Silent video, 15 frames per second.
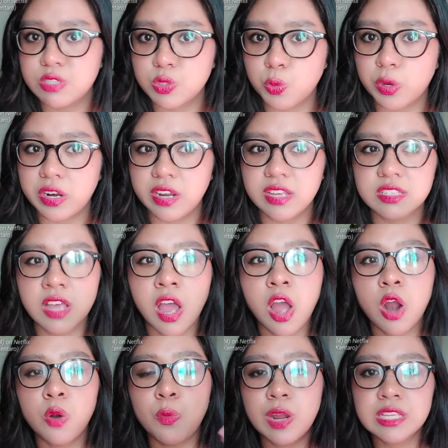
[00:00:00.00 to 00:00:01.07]
of stories
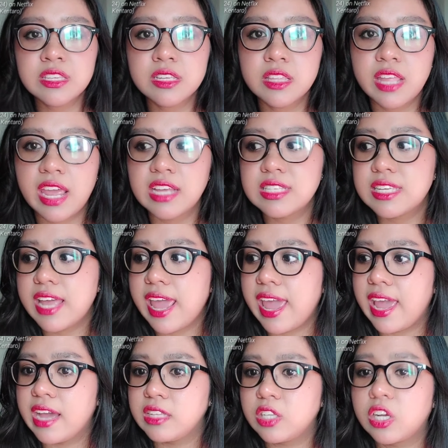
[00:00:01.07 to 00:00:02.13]
resonate
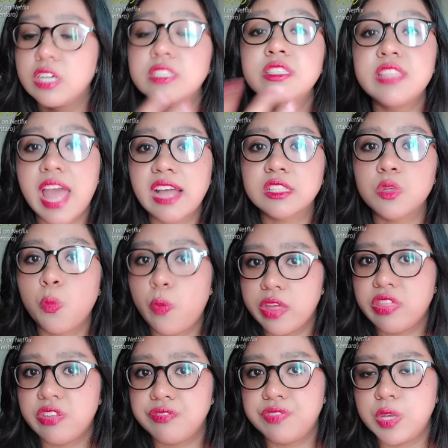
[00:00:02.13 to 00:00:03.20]
and connect
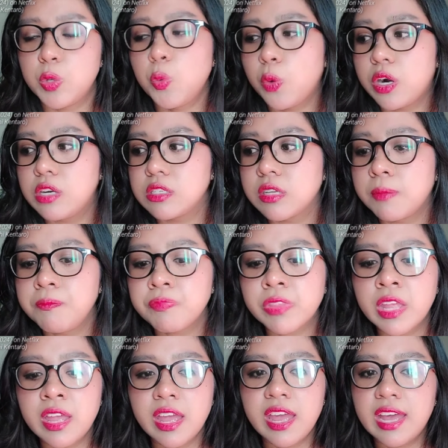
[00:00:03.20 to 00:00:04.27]
with the viewers.
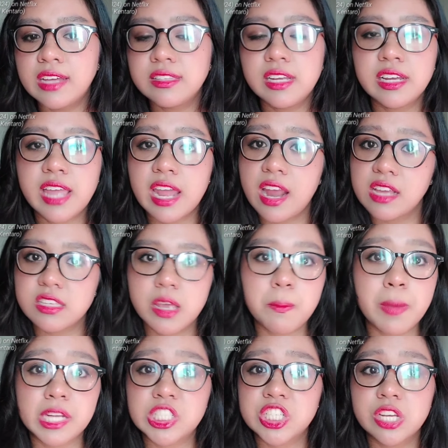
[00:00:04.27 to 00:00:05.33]
And again, as I
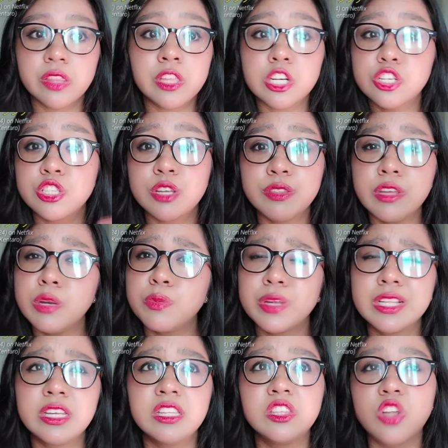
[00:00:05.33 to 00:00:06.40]
mentioned, there's nothing
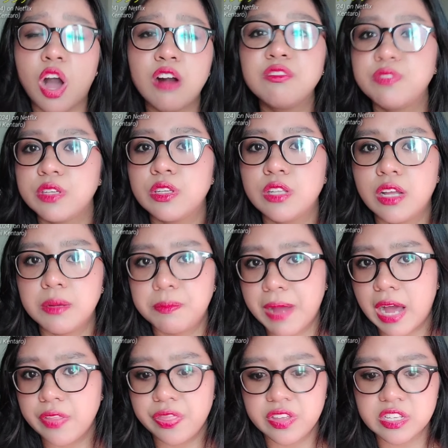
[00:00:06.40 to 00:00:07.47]
really novel
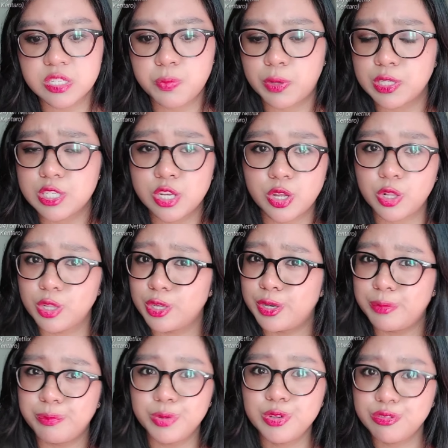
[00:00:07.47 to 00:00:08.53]
about this
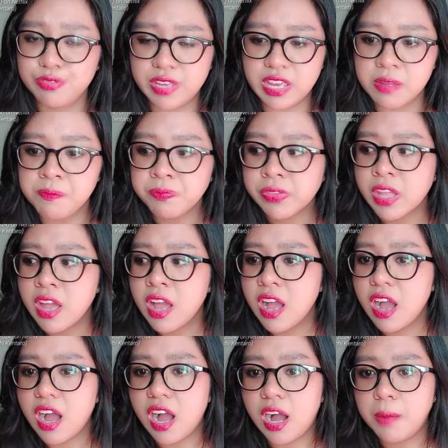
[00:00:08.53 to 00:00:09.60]
particular movie.
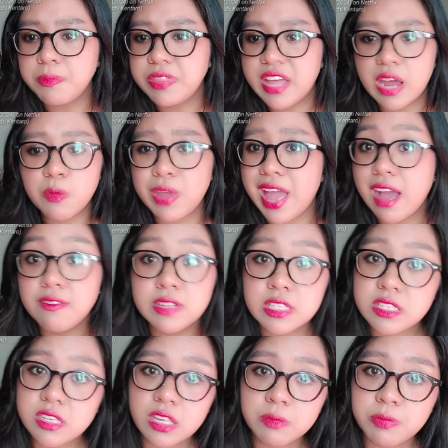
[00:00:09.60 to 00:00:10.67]
Um, that we
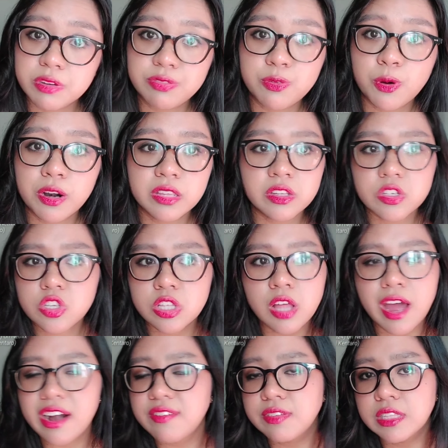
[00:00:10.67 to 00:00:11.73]
haven't seen before. There's a
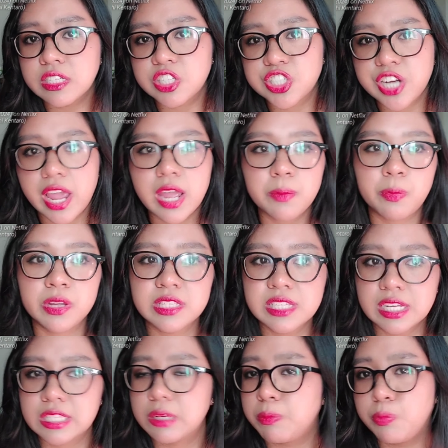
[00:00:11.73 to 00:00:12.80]
lot of cliche,
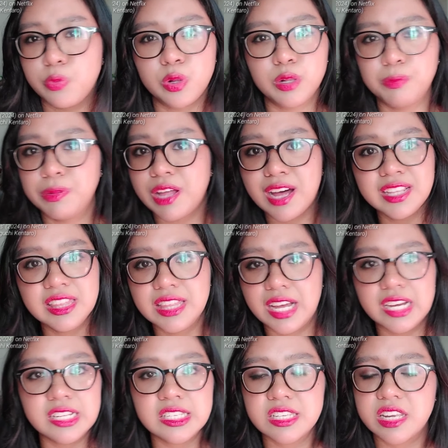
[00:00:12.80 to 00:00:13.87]
predictable plot
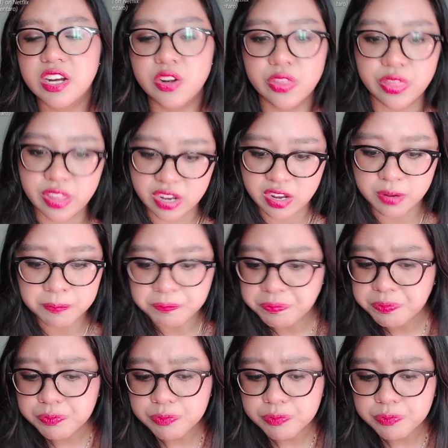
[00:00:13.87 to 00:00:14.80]
lines here and there.